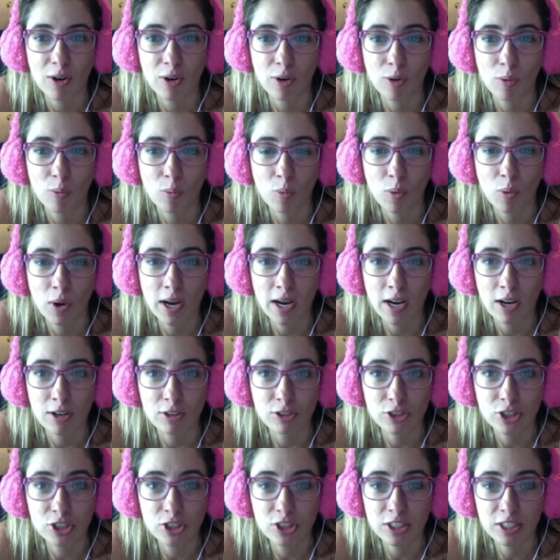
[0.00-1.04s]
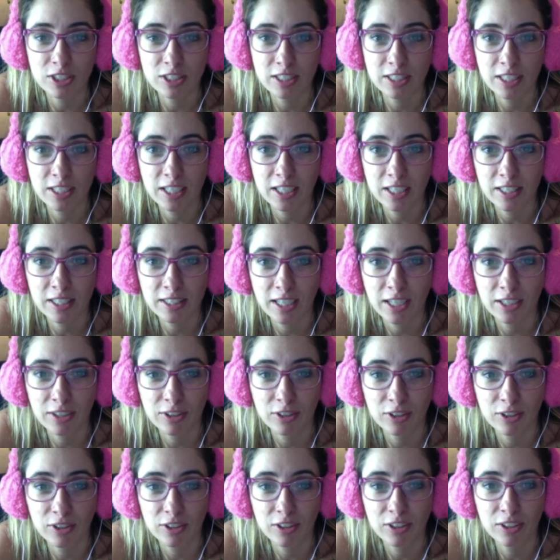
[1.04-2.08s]
Wow, she just kicked that
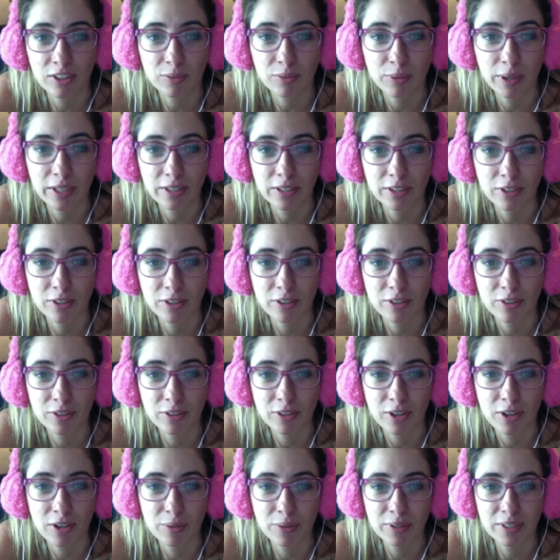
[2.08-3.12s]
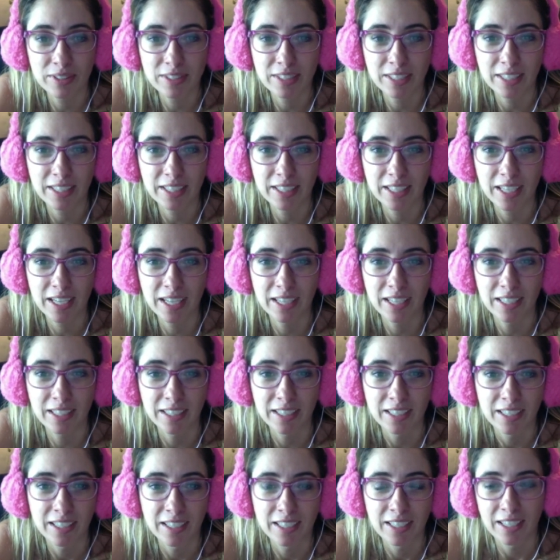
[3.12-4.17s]
girl. Wait, no, don't. I want to see it again.
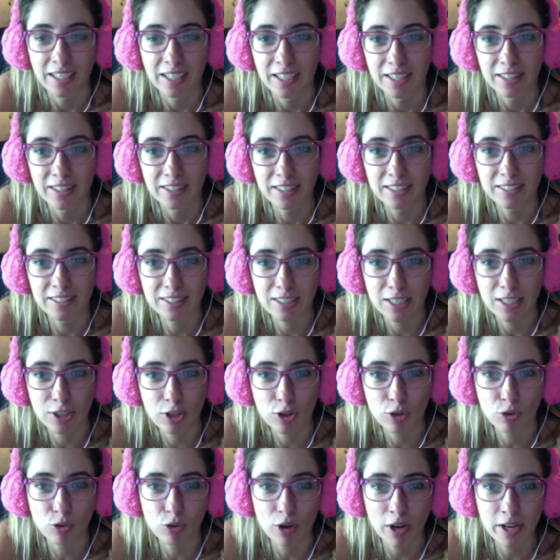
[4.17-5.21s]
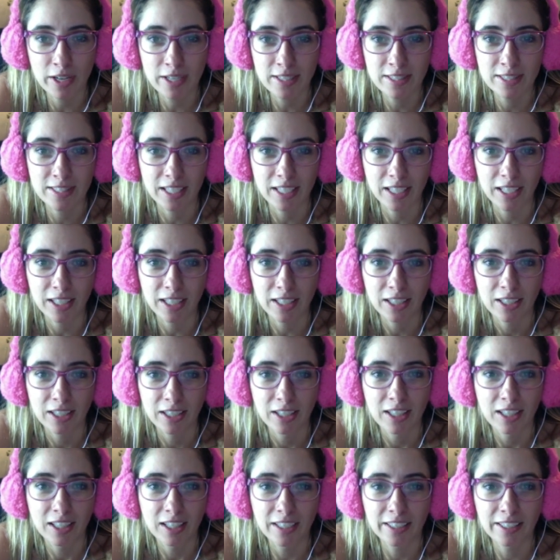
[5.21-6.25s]
That's it crazy.
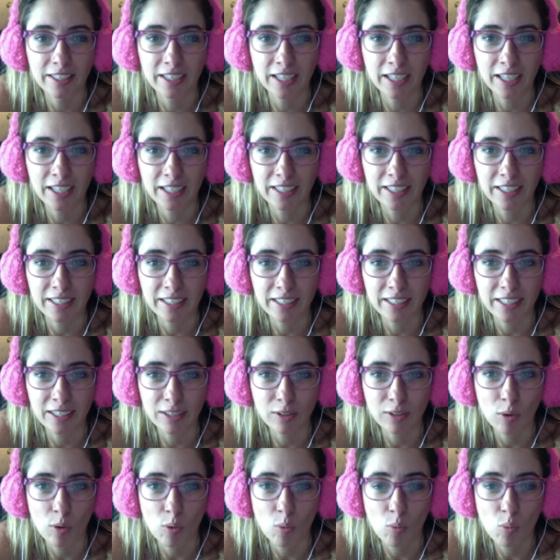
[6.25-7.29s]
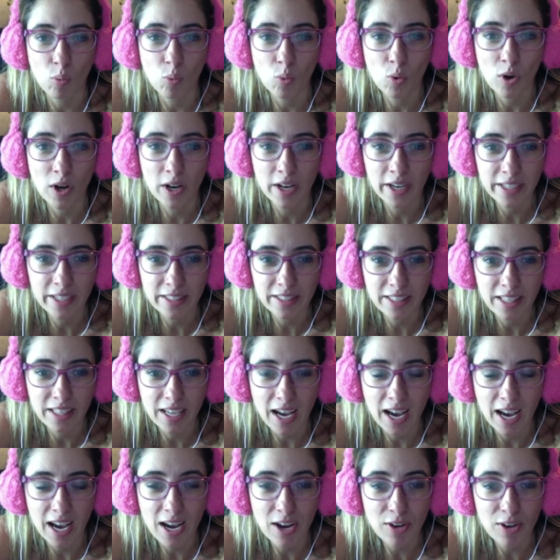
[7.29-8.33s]
Again, it can't. What?
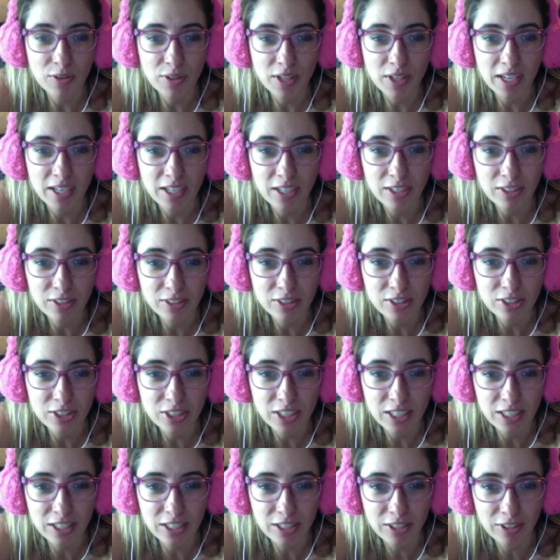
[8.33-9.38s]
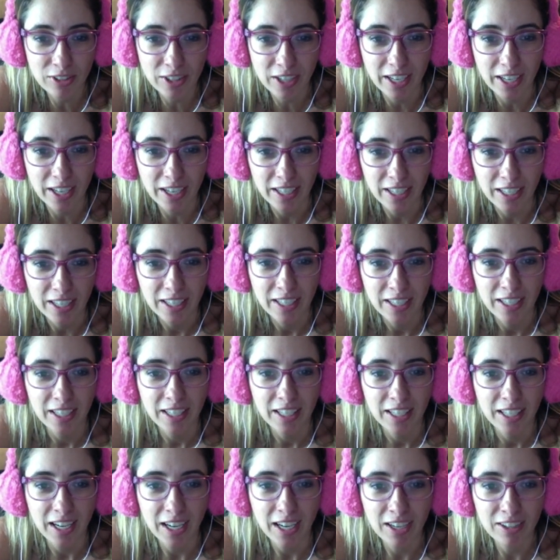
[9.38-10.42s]
How the hell did she do it?
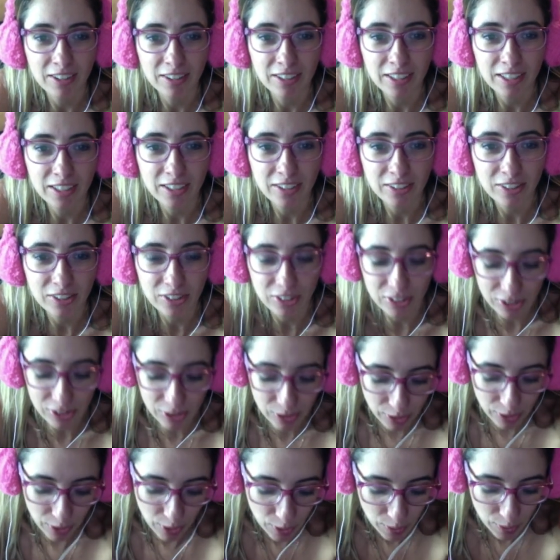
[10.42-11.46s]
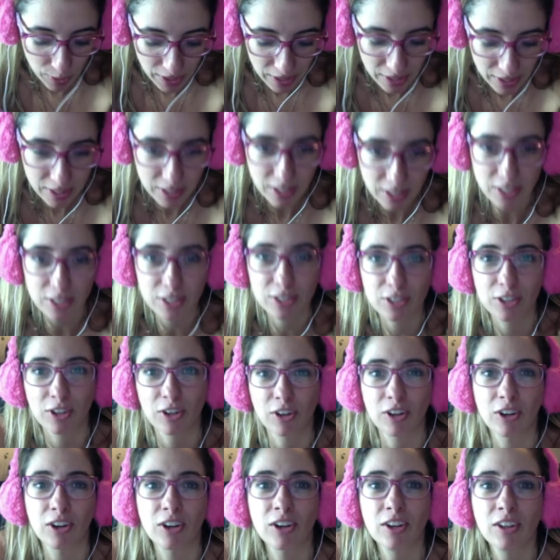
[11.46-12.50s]
How the hell did she do it? Who is this
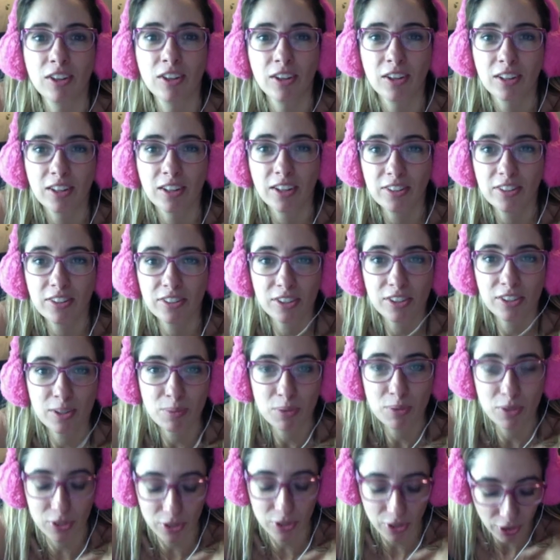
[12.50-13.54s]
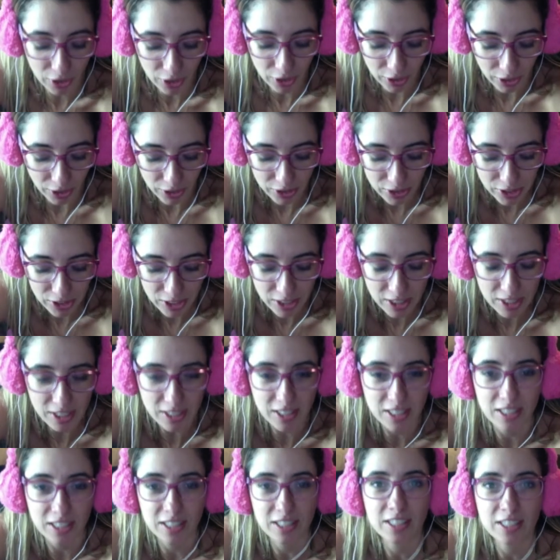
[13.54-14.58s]
girl? Let's look up this girl because she is
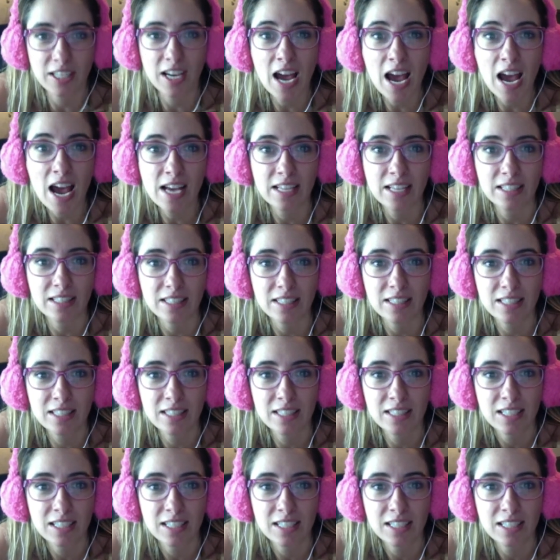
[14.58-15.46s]
intense.